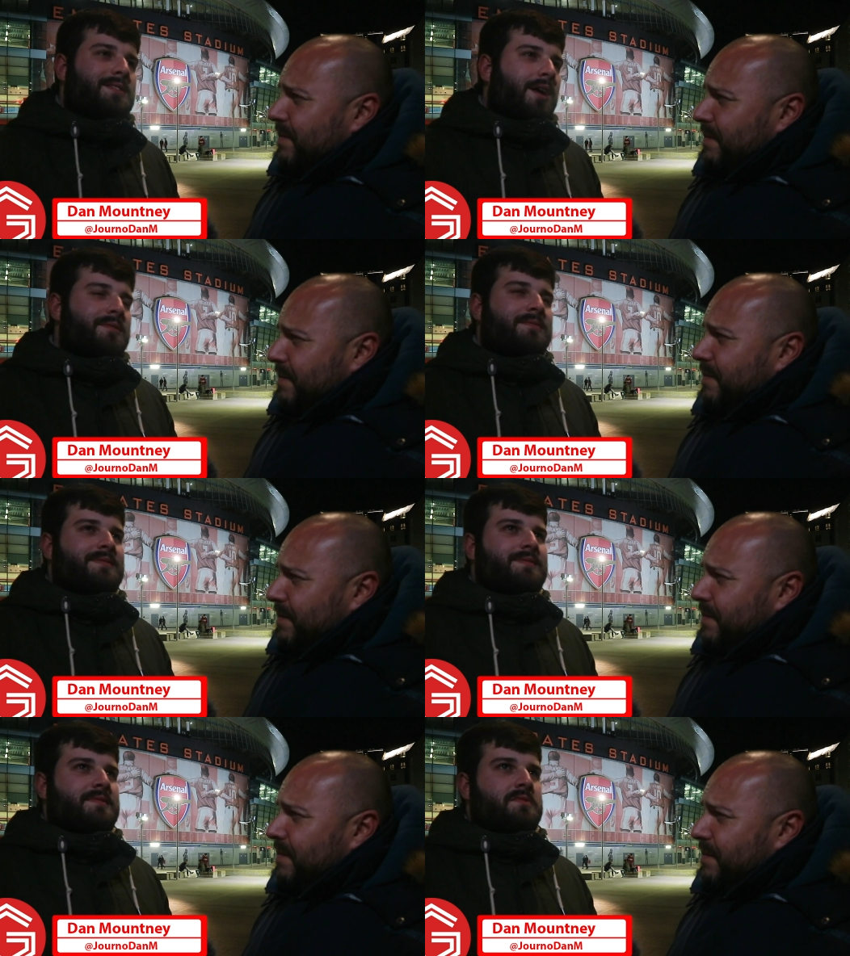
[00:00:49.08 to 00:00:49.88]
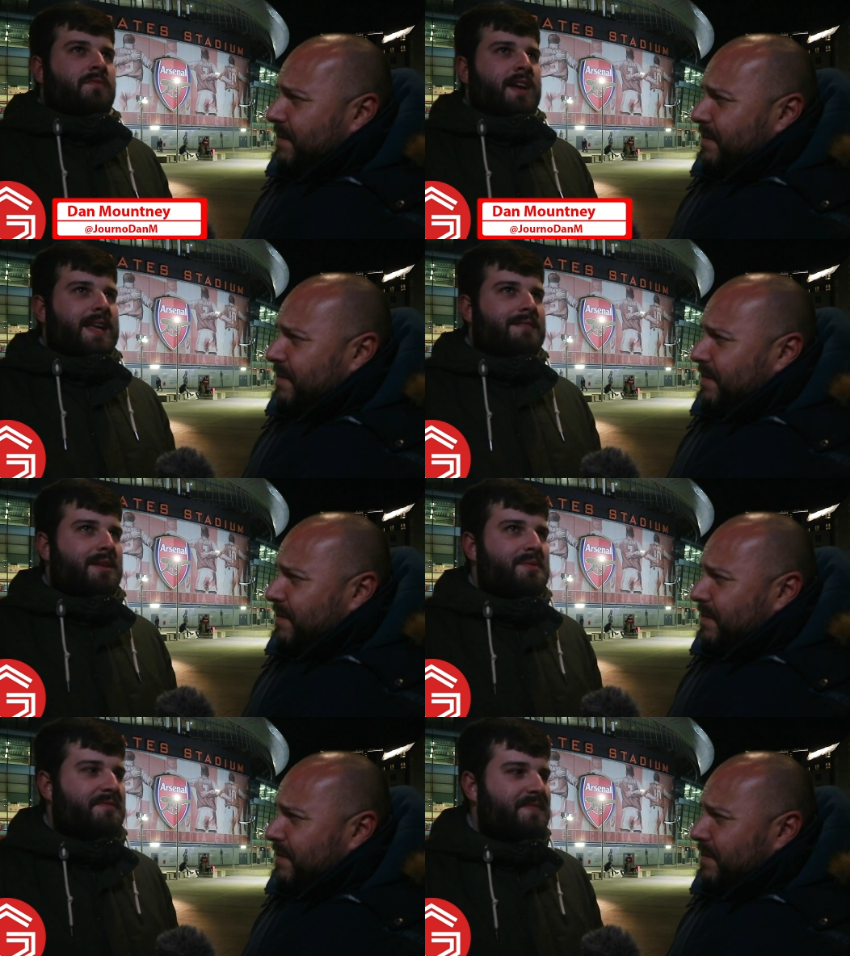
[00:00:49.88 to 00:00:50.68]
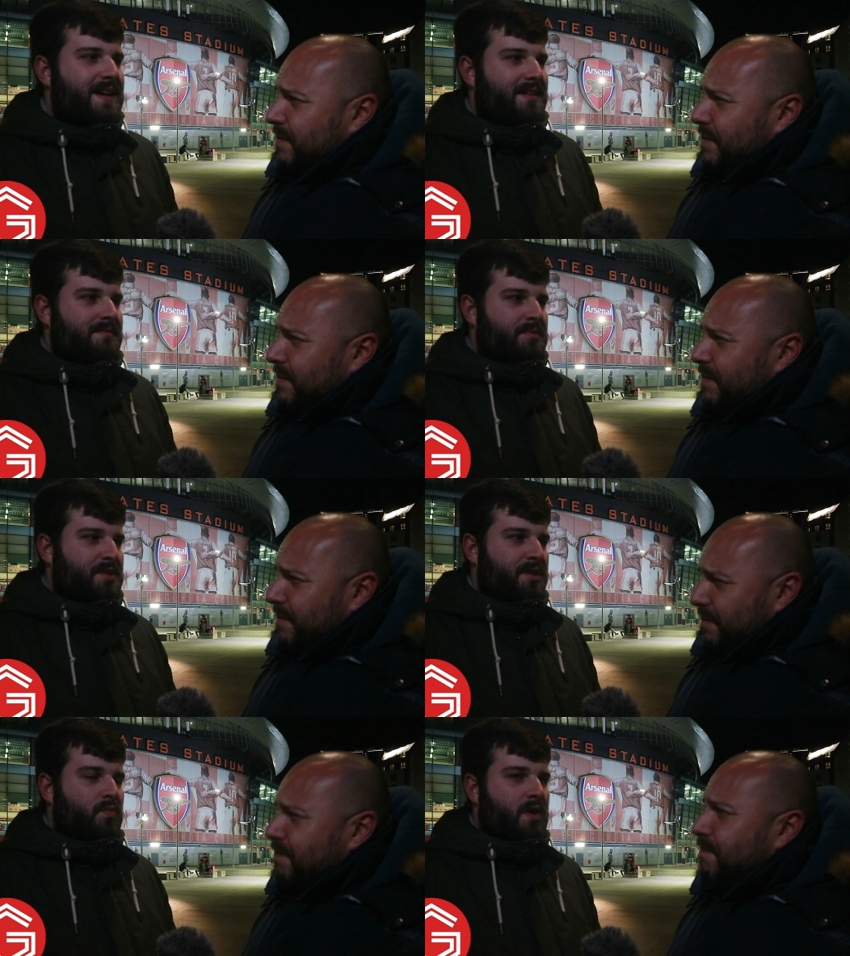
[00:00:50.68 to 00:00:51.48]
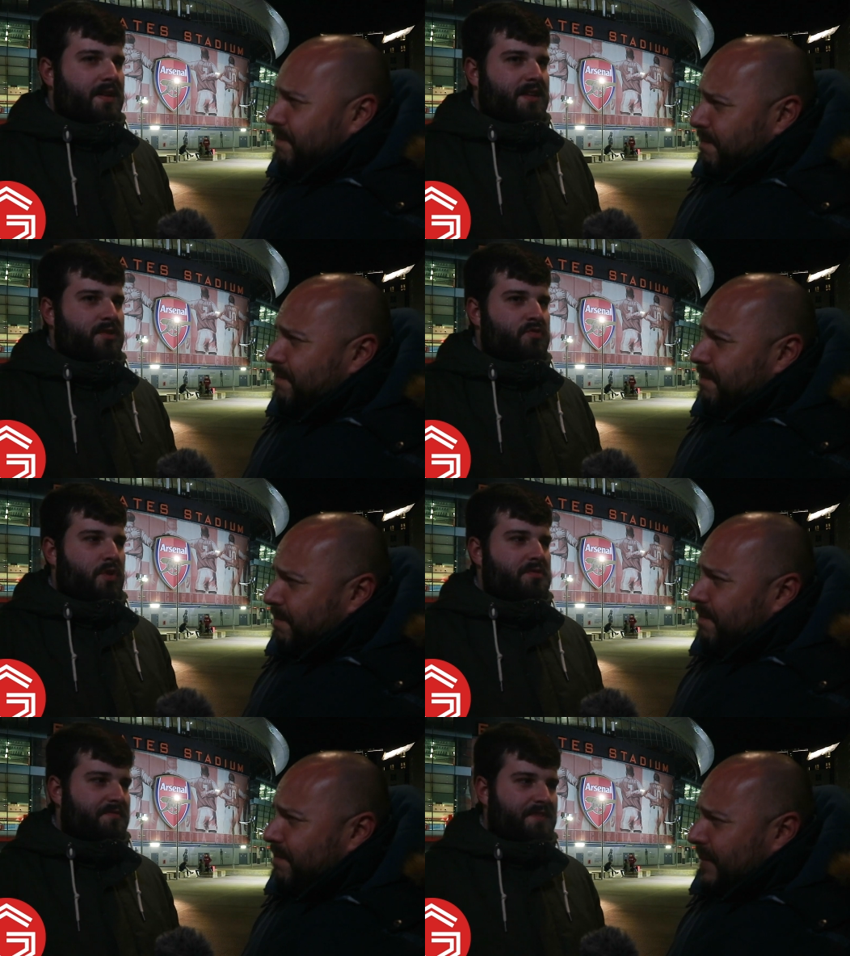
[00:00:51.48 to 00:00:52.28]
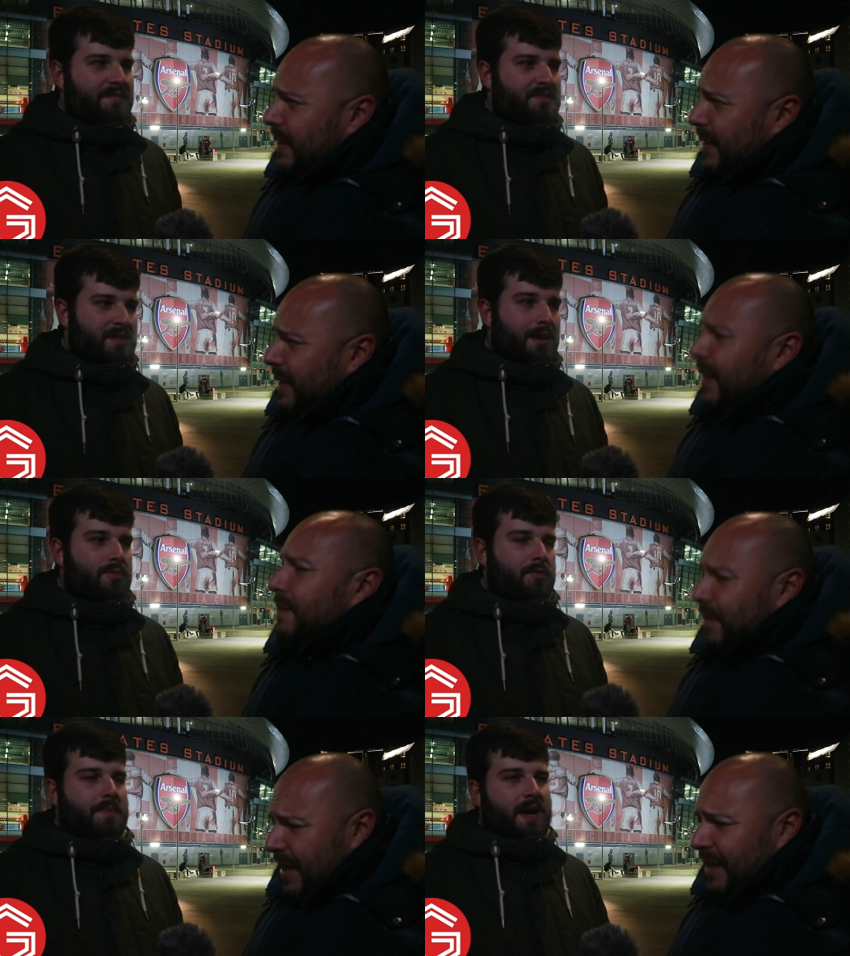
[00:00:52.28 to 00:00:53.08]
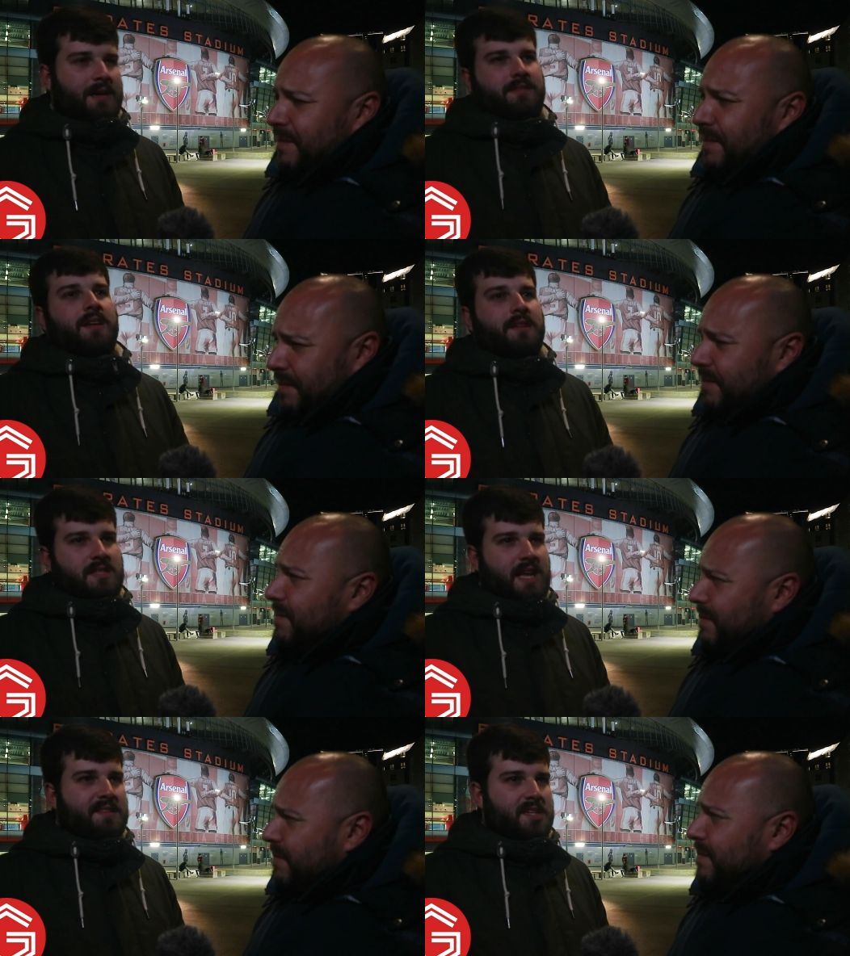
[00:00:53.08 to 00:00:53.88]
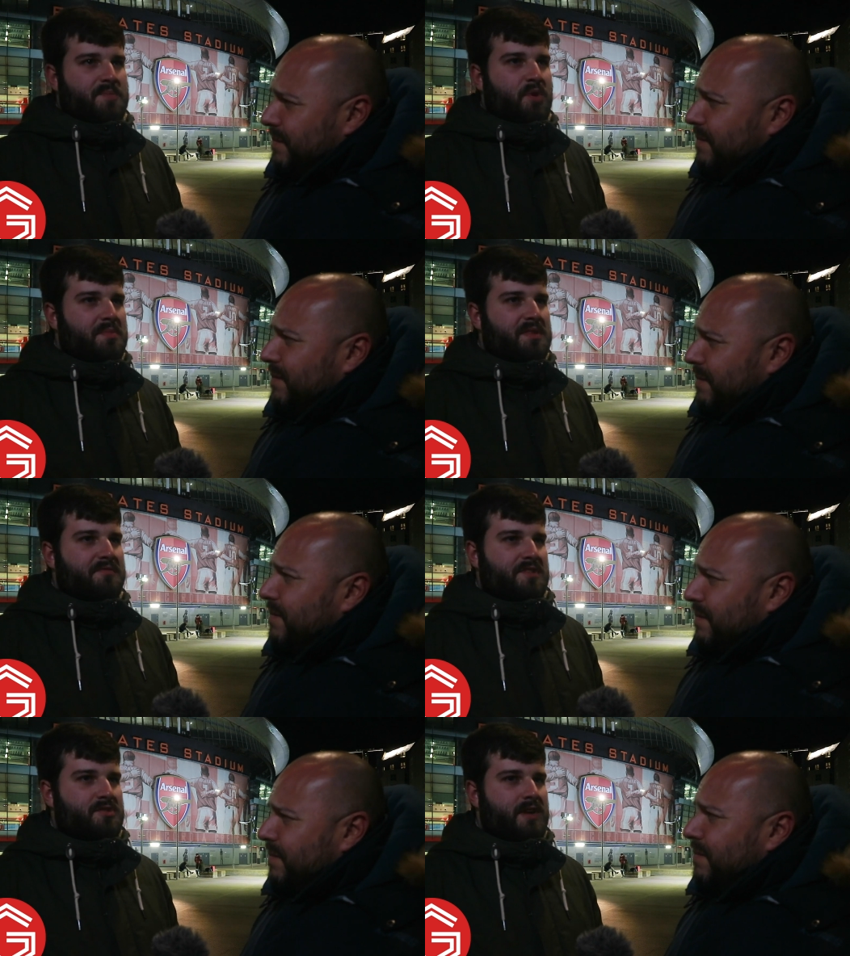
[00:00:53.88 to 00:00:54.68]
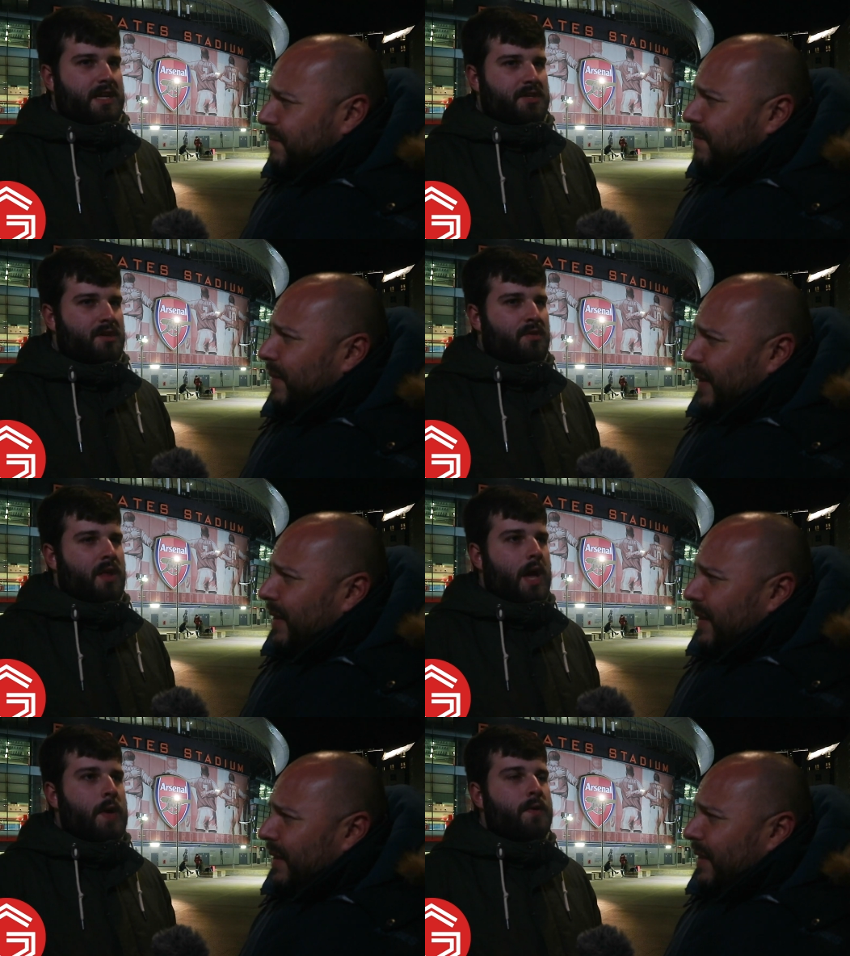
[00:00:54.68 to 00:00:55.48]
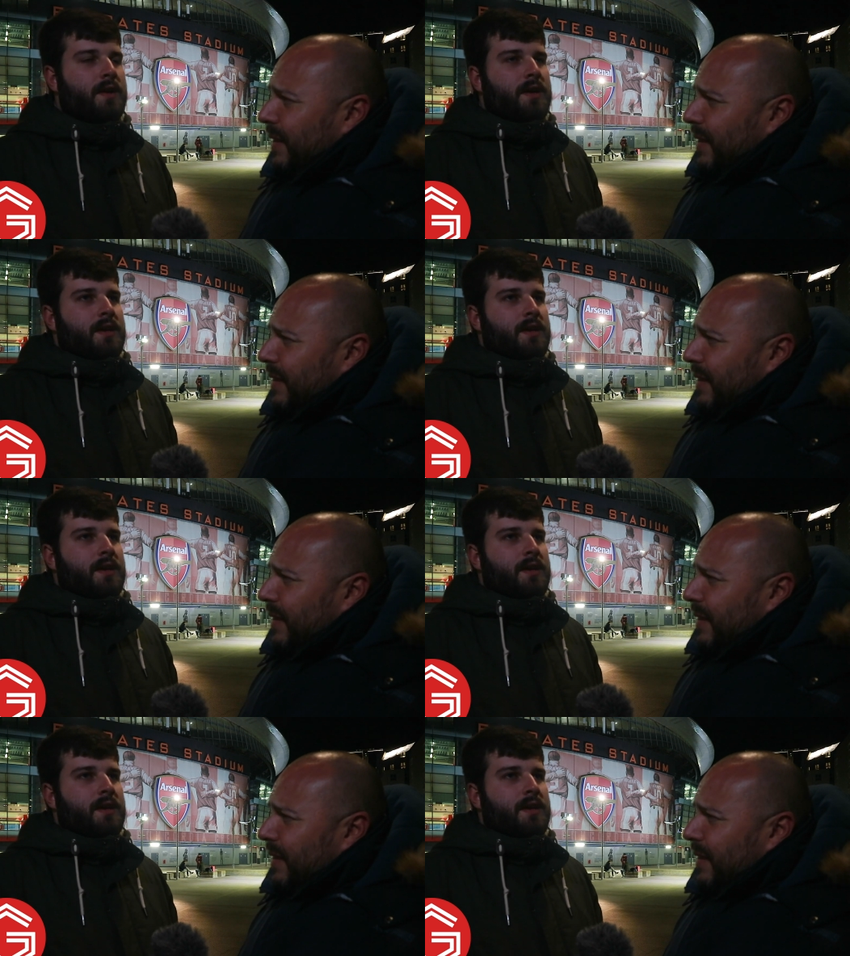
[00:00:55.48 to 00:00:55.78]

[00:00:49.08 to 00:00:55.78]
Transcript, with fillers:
Speaker 1: Don't really agree with the fact that we should have won. I think a draw was a fair result. Yeah. But I can understand the disappointment and the frustration. Although